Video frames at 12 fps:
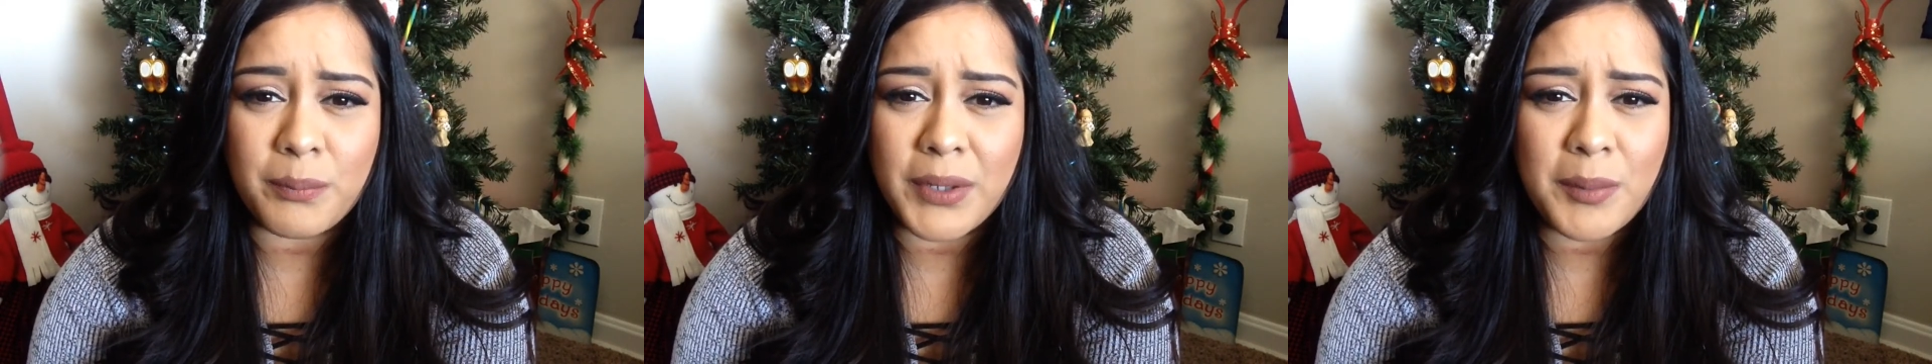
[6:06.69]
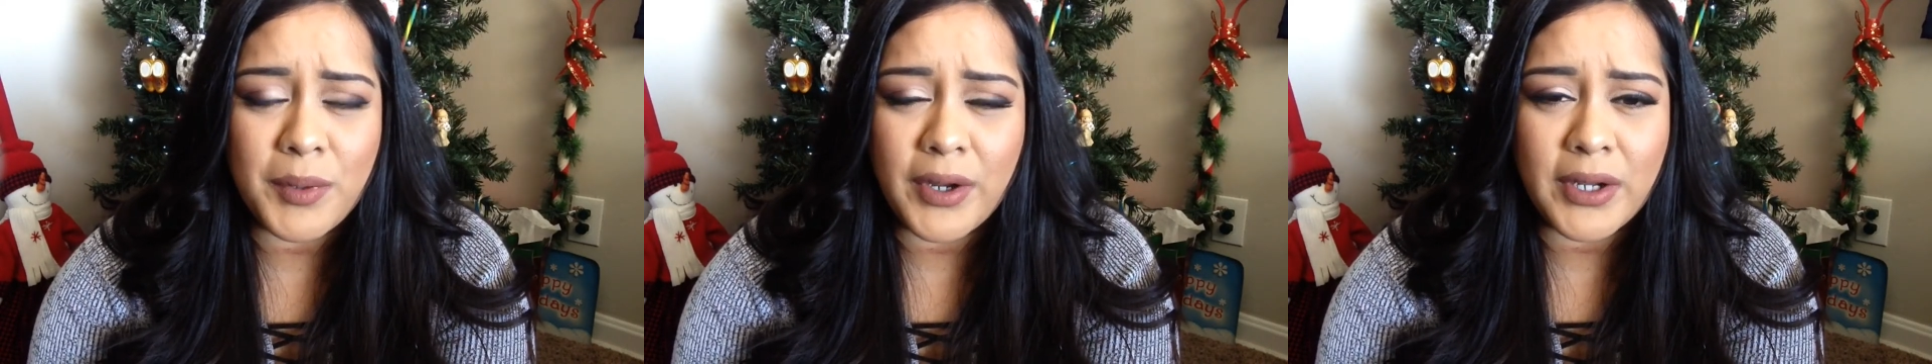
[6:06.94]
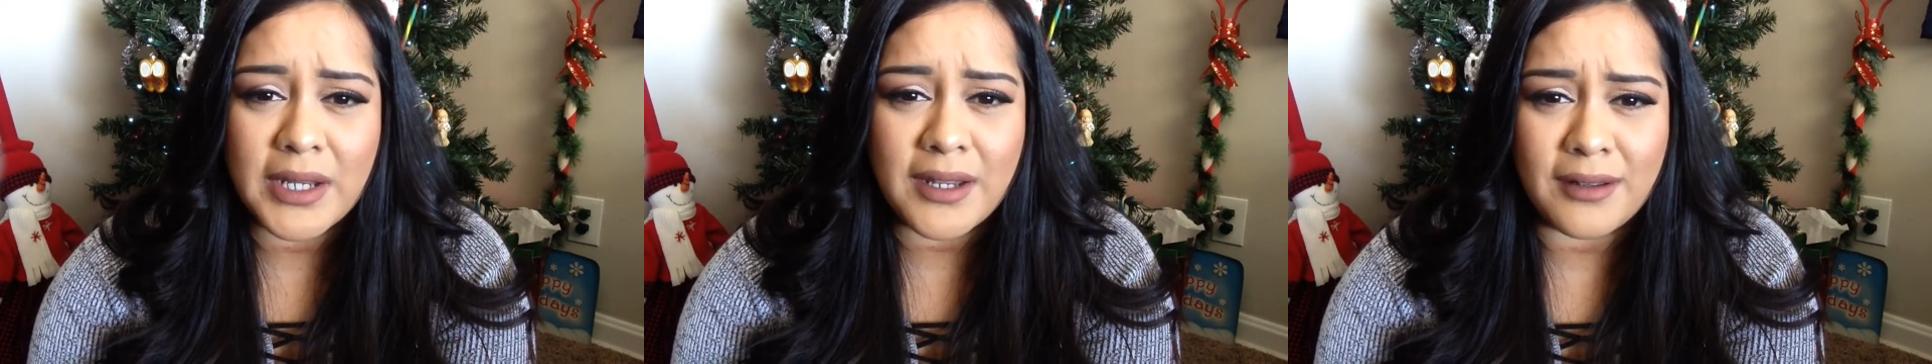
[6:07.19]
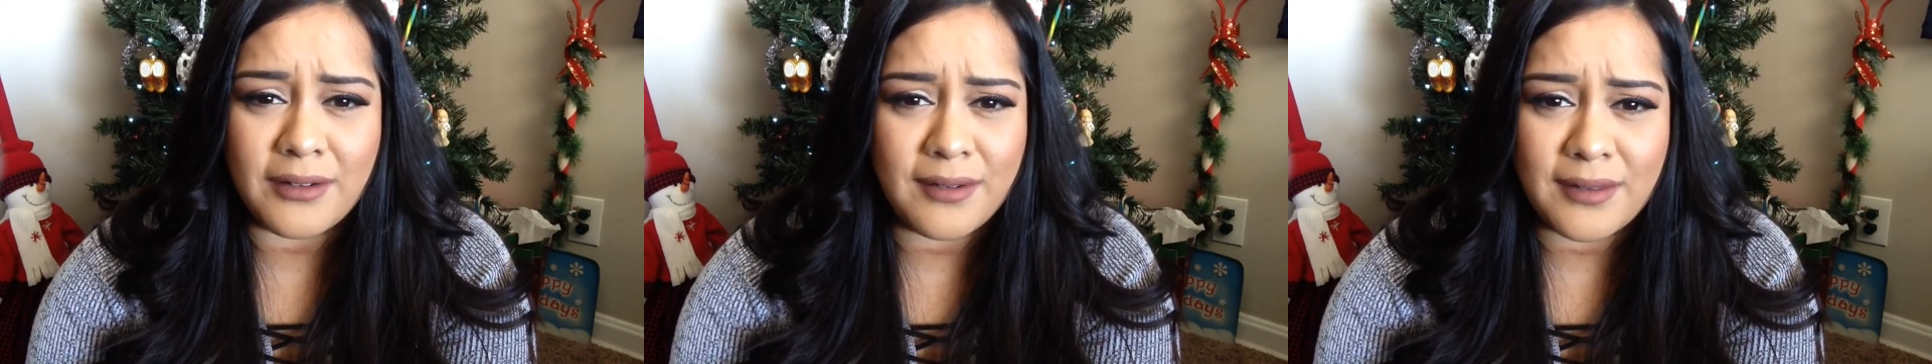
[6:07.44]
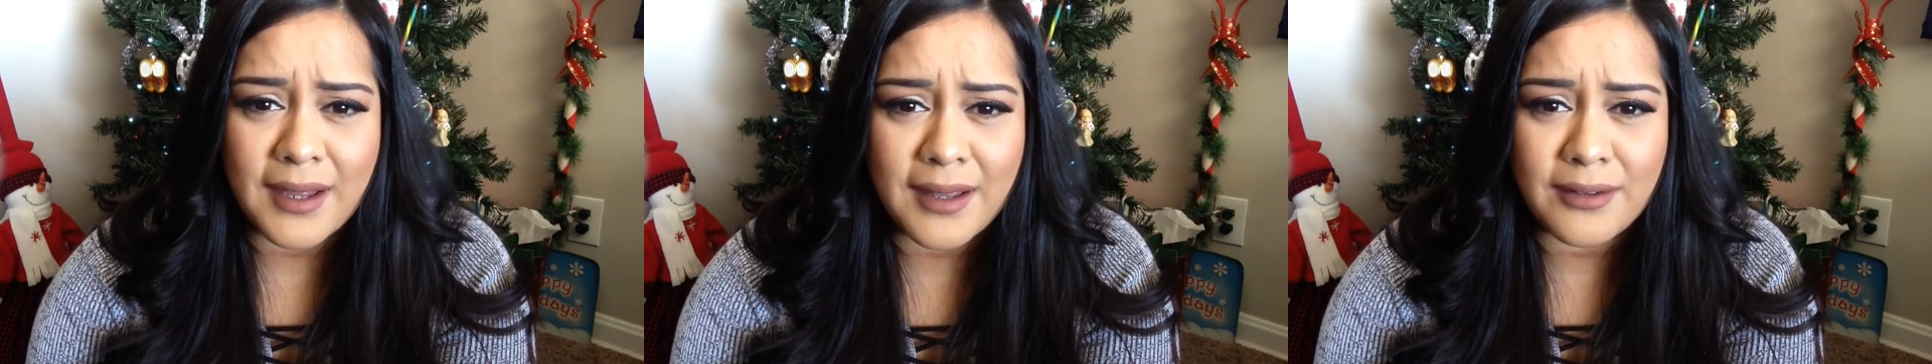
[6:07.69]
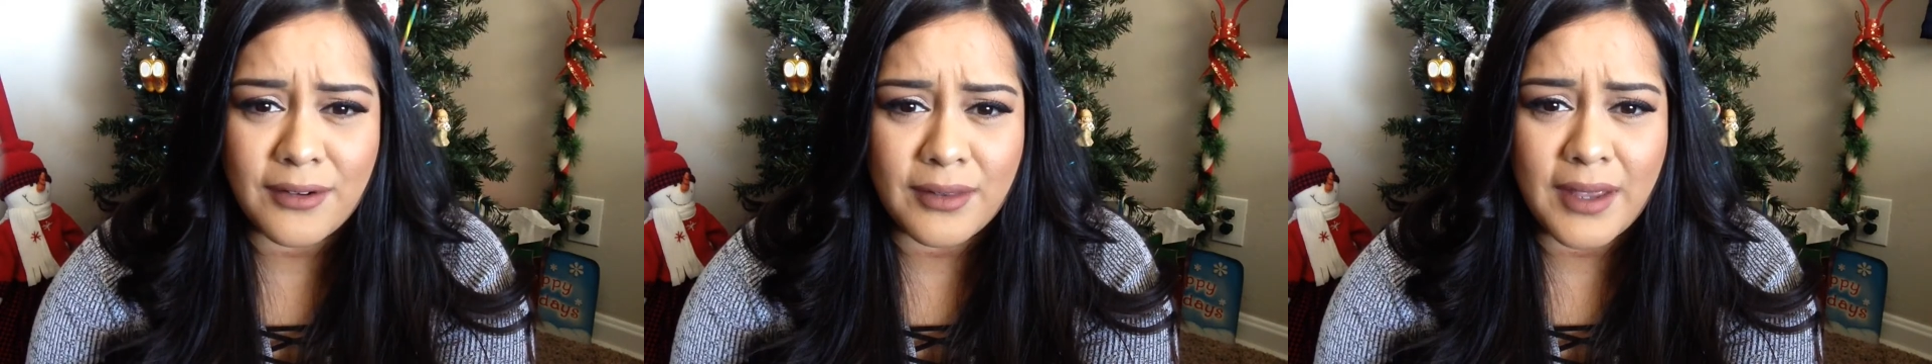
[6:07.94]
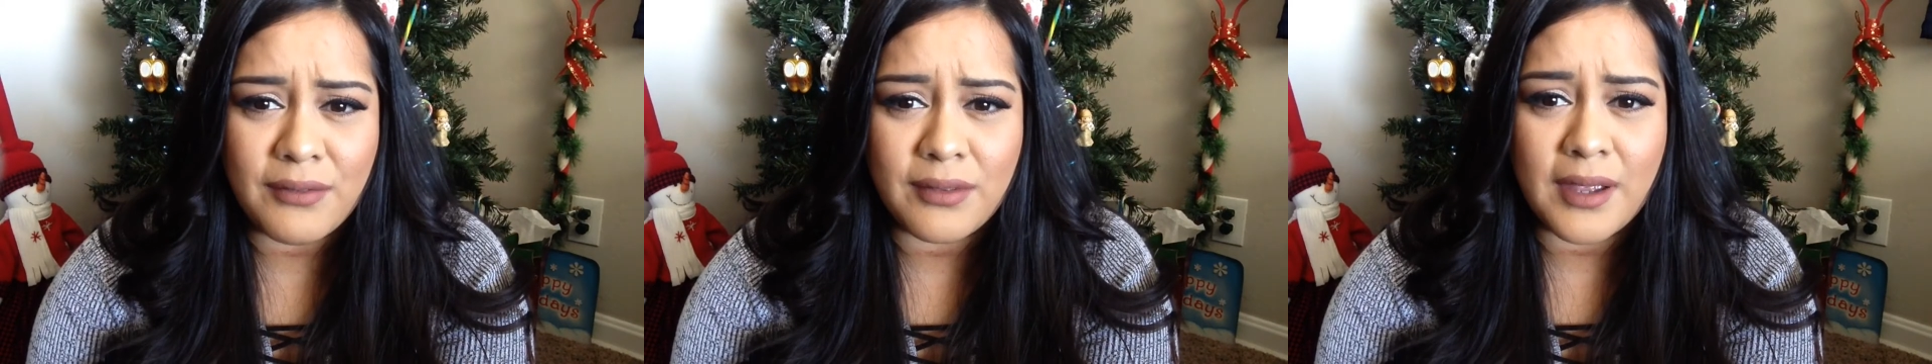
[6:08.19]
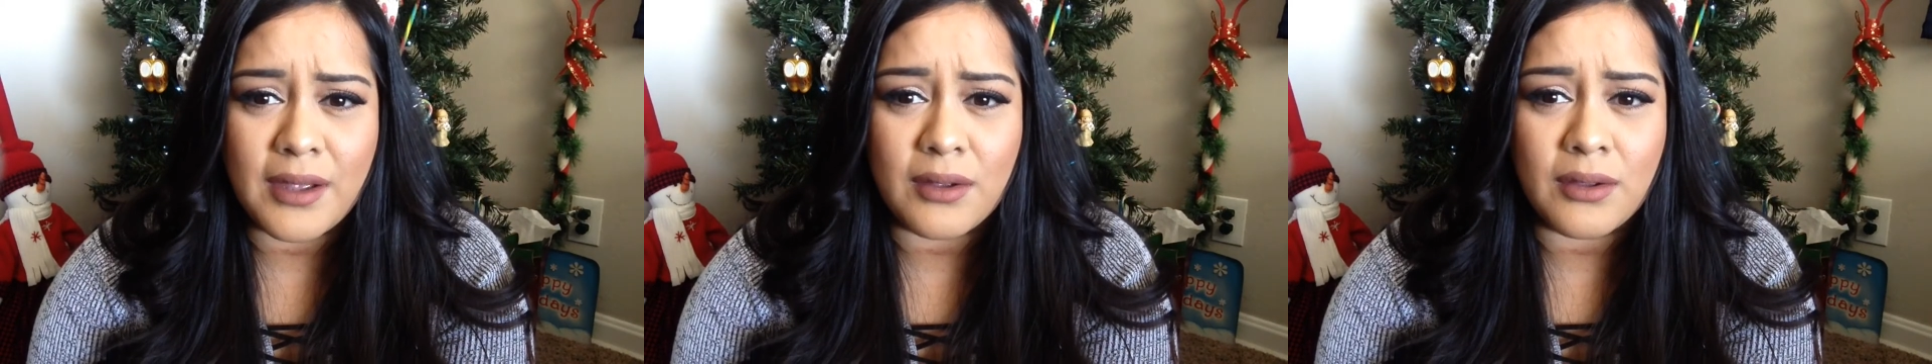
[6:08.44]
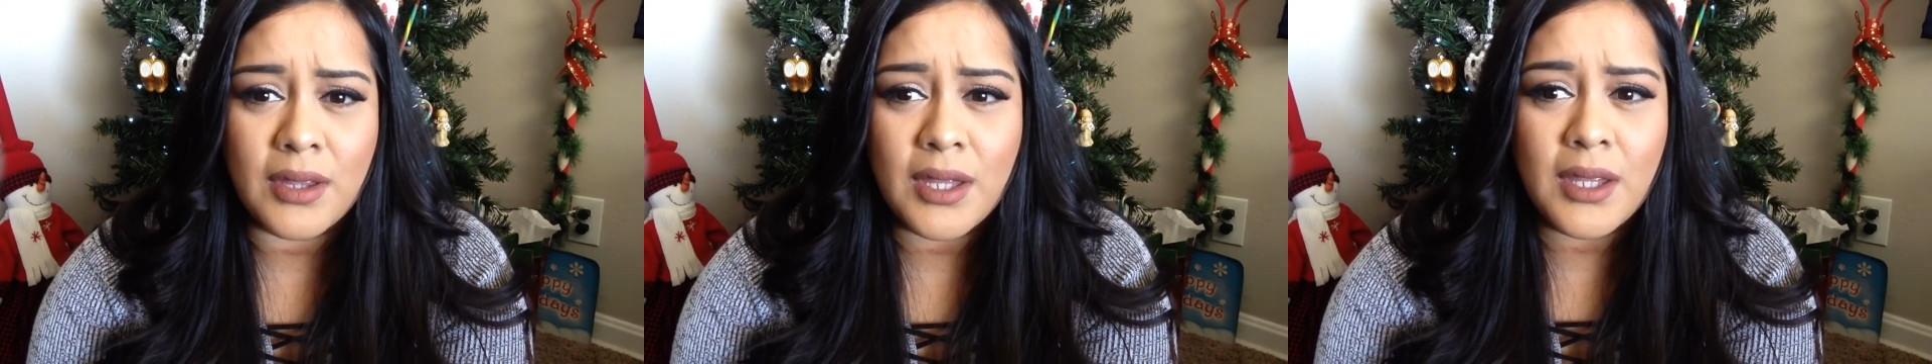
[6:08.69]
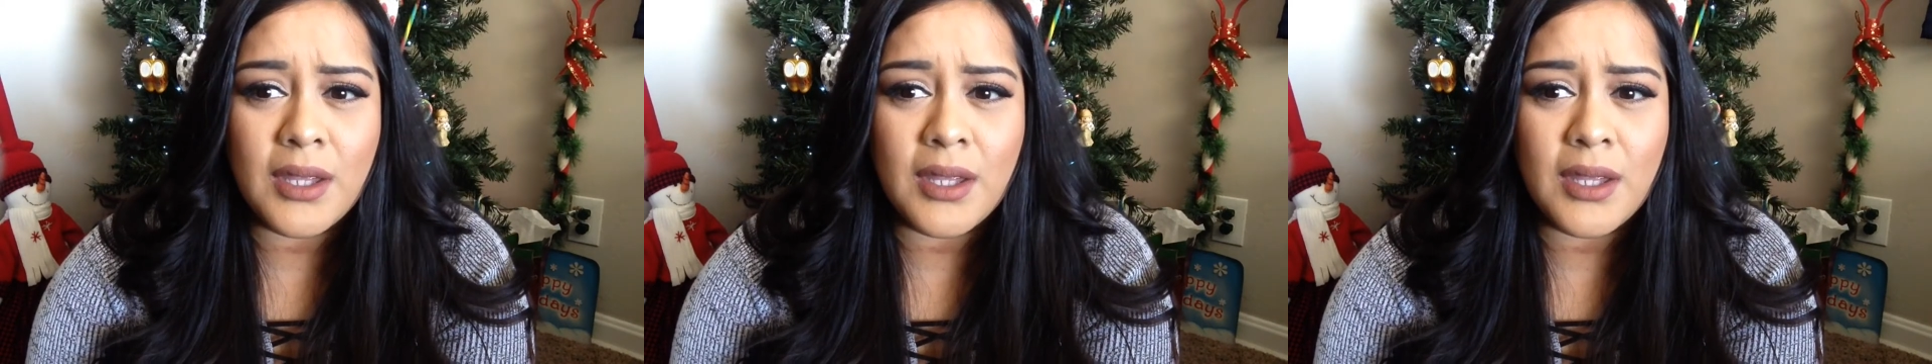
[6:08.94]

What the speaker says: People aren't going to understand your lifestyle.